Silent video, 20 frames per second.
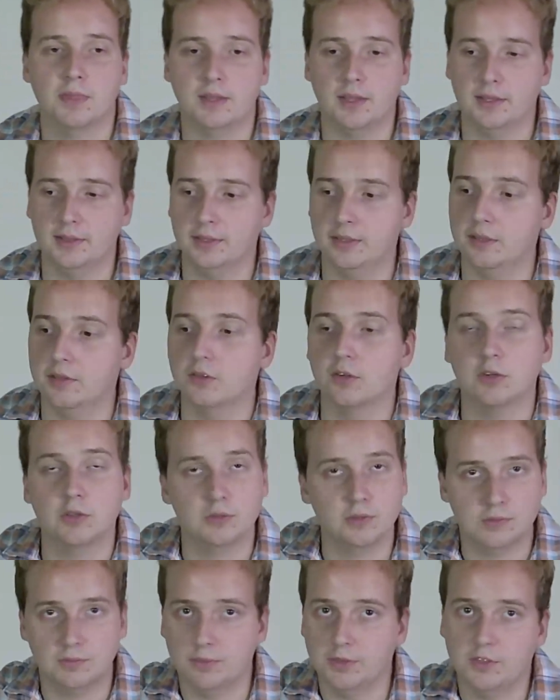And then
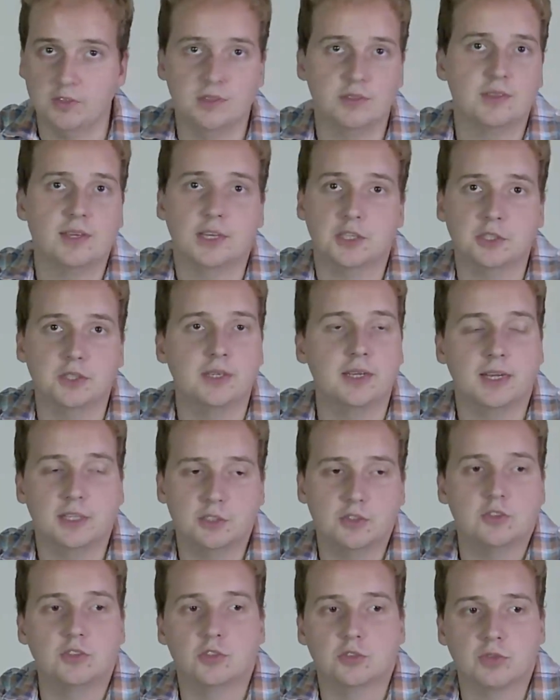this is actually, I
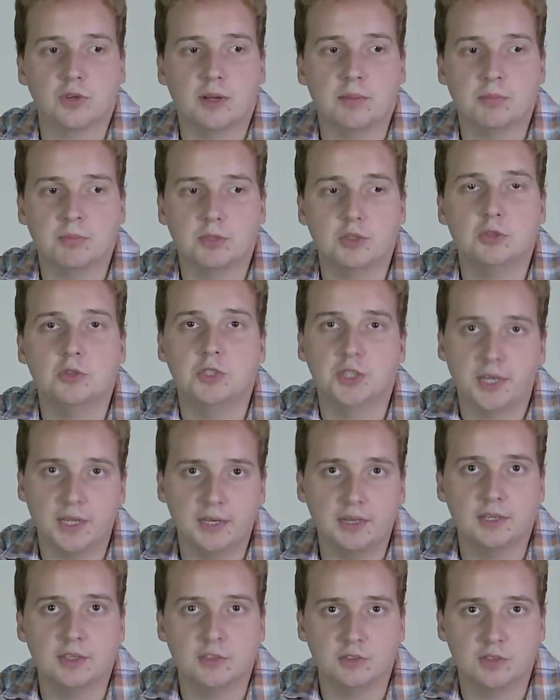just described
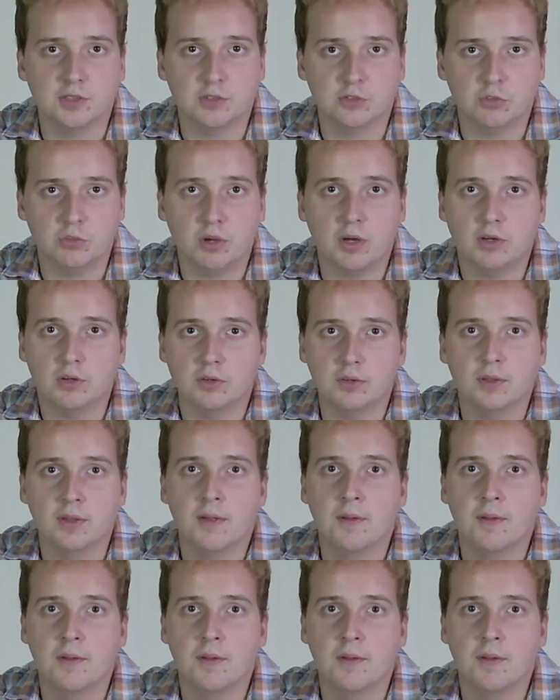eugenics as well,